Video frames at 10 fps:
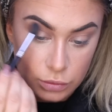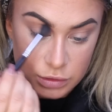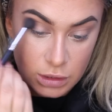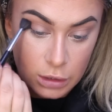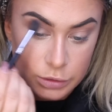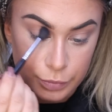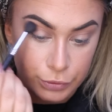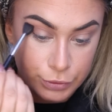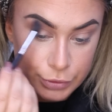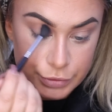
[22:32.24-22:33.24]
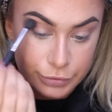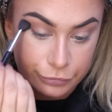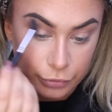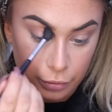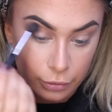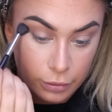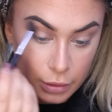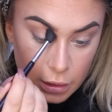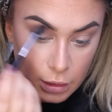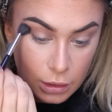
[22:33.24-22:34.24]
This colour's beautiful.
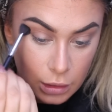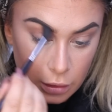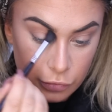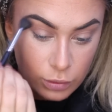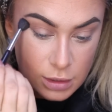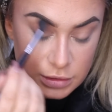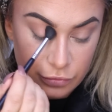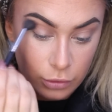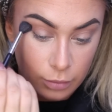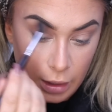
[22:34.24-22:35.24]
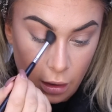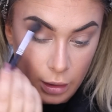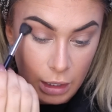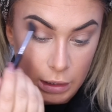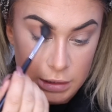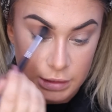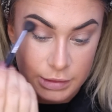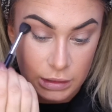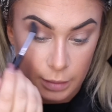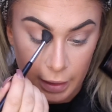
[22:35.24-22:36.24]
It looks quite different on my eye than it
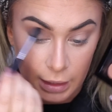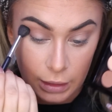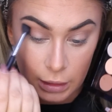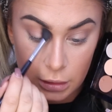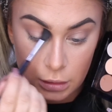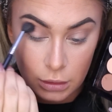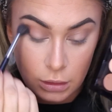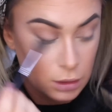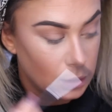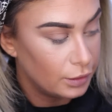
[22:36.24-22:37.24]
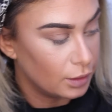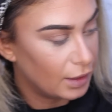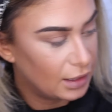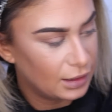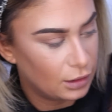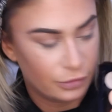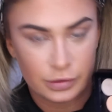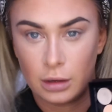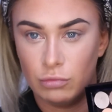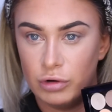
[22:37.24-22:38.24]
does in the palette. In the palette it looks
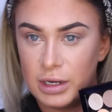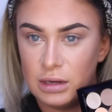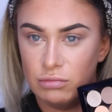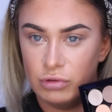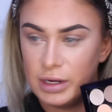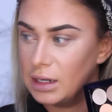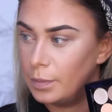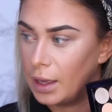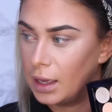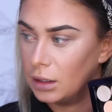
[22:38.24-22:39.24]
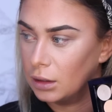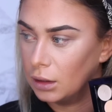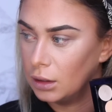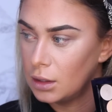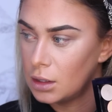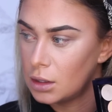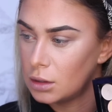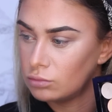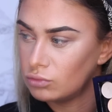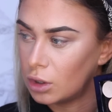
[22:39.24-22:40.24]
like a really, really pale
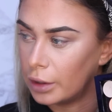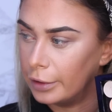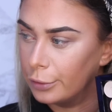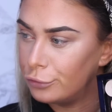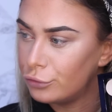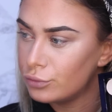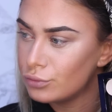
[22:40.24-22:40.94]
kind of,